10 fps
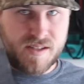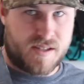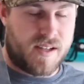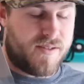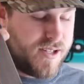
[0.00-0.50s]

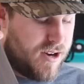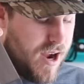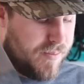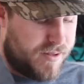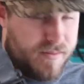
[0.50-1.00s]
Just leave it
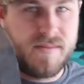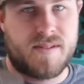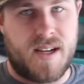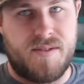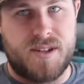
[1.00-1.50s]
strapped.
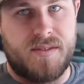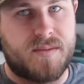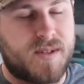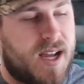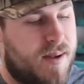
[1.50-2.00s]
Save yourself
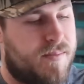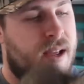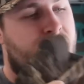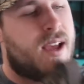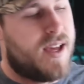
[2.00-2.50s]
some time
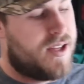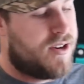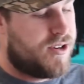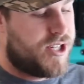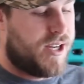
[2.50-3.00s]
and
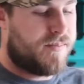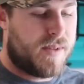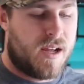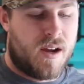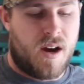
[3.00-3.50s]
energy.
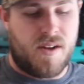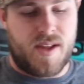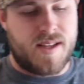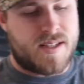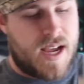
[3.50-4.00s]
On
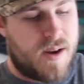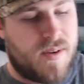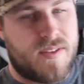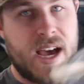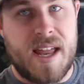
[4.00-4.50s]
the inside,
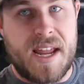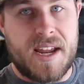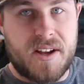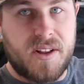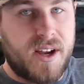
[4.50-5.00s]
we've got a
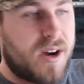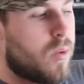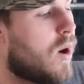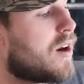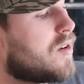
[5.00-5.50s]
clear
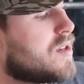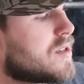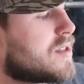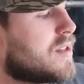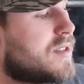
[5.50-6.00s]

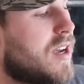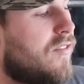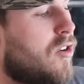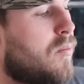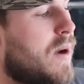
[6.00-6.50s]
water-resistant cell
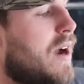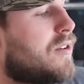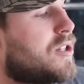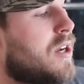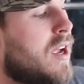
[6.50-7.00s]
phone
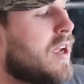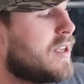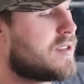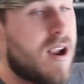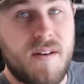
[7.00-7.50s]
pouch.
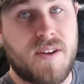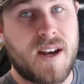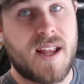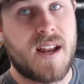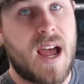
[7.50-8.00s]
It's there if you
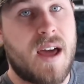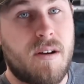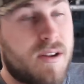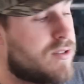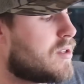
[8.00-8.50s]
need it. I
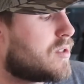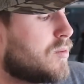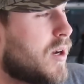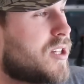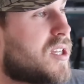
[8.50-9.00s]
don't use it too
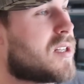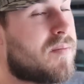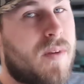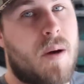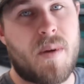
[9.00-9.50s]
much because
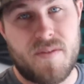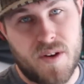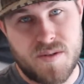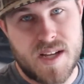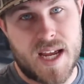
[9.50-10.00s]
I'm on my
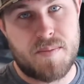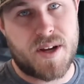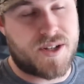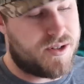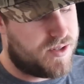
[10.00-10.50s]
phone taking
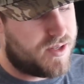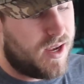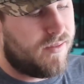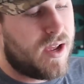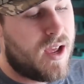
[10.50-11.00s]
pictures and
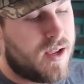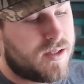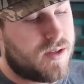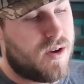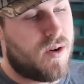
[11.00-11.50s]
stuff.
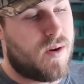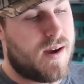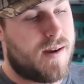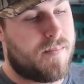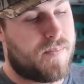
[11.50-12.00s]

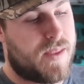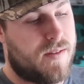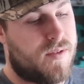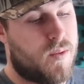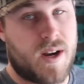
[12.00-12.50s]
So
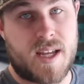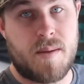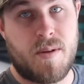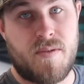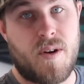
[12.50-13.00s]
if you want to
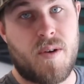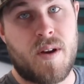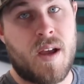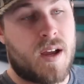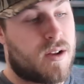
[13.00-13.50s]
keep your phone
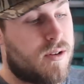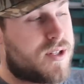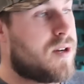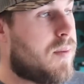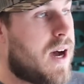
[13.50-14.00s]
close
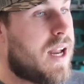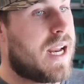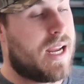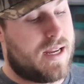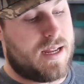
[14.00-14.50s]
to your
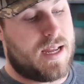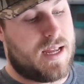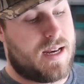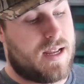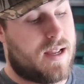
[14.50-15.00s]
body
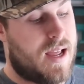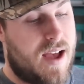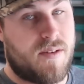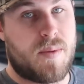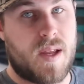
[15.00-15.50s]
and
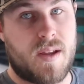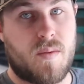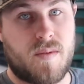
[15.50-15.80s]
have it be